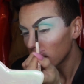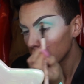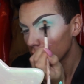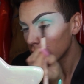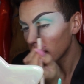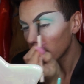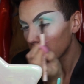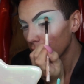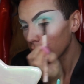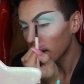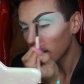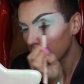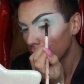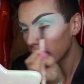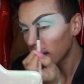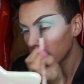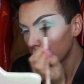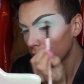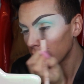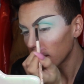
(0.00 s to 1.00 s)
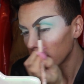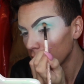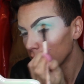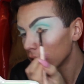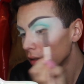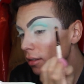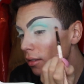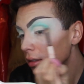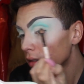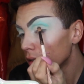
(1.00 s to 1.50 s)

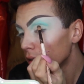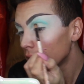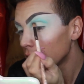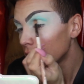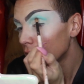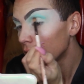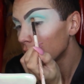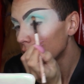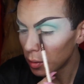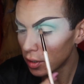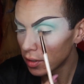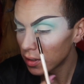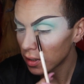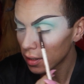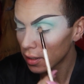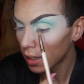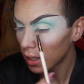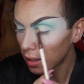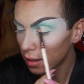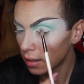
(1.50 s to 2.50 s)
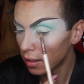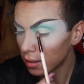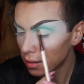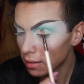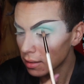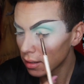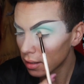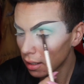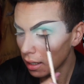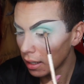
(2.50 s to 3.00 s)
Yes. I'm using the
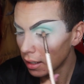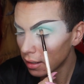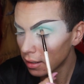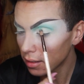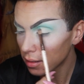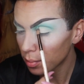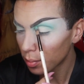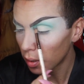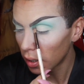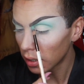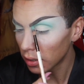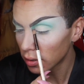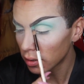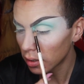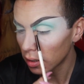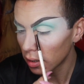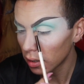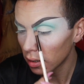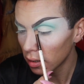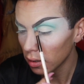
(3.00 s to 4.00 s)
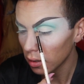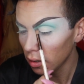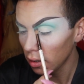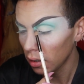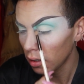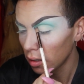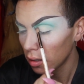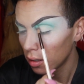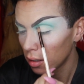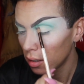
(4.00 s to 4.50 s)
slightest pressure
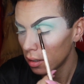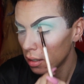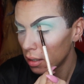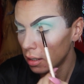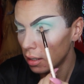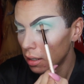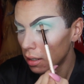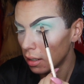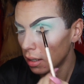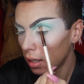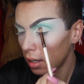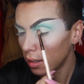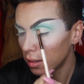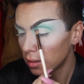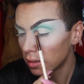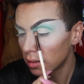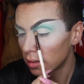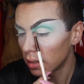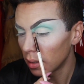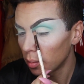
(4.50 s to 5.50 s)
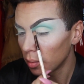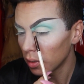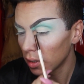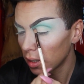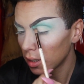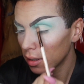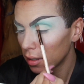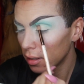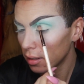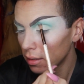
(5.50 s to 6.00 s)
and
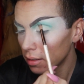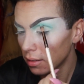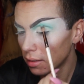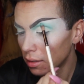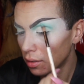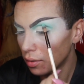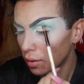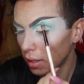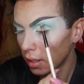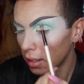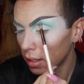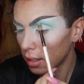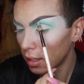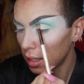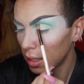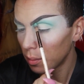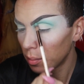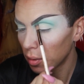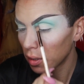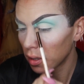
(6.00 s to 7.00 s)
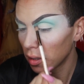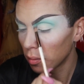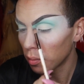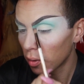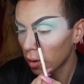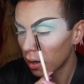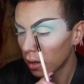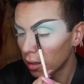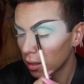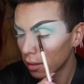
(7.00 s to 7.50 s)
stippling this to try to keep the
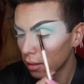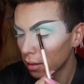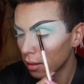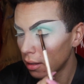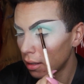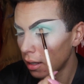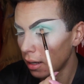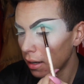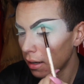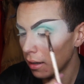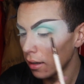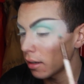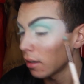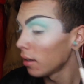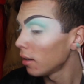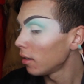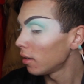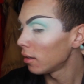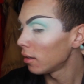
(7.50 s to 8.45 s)
product there.